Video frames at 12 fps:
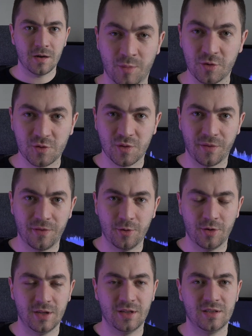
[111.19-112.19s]
most of
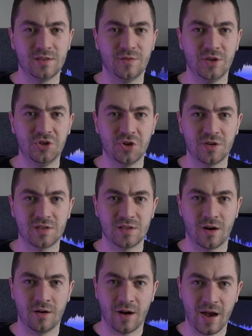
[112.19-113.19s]
Unity's
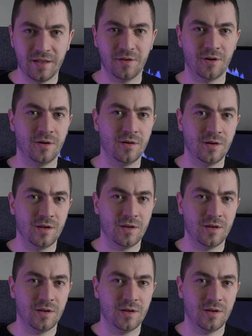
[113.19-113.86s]
features are either